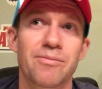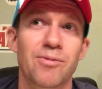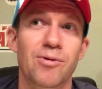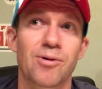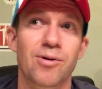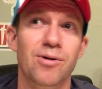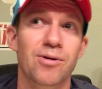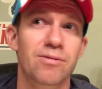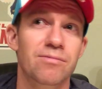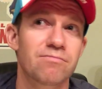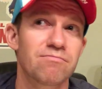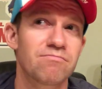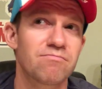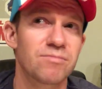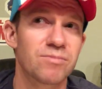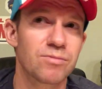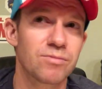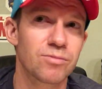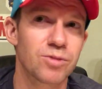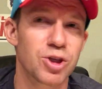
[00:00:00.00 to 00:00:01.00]
of more
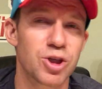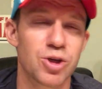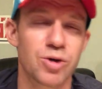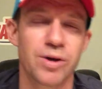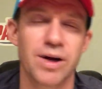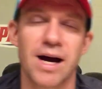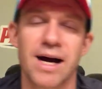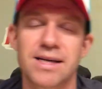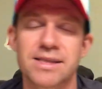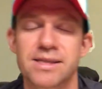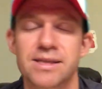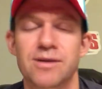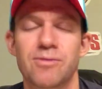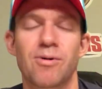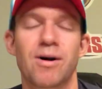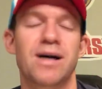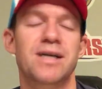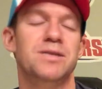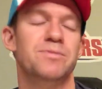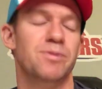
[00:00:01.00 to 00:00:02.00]
curiosity
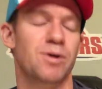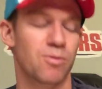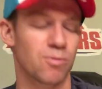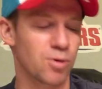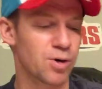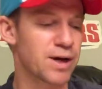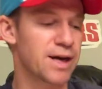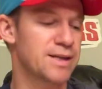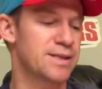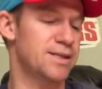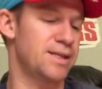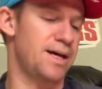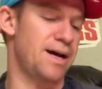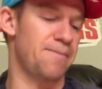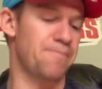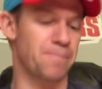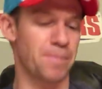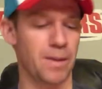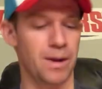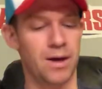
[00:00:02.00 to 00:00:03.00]
wise, but we'll get to
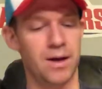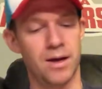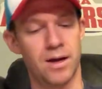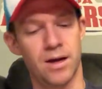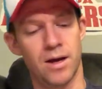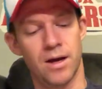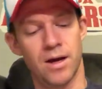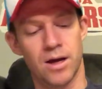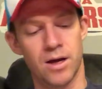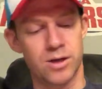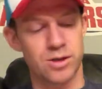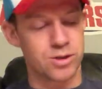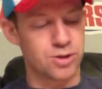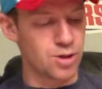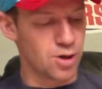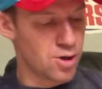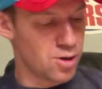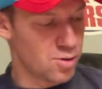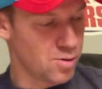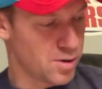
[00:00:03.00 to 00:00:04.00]
that.
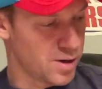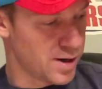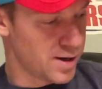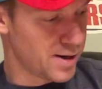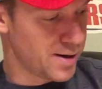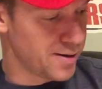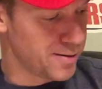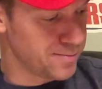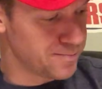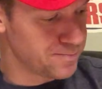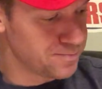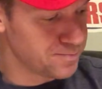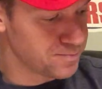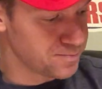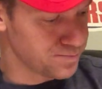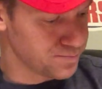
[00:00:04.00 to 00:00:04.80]
So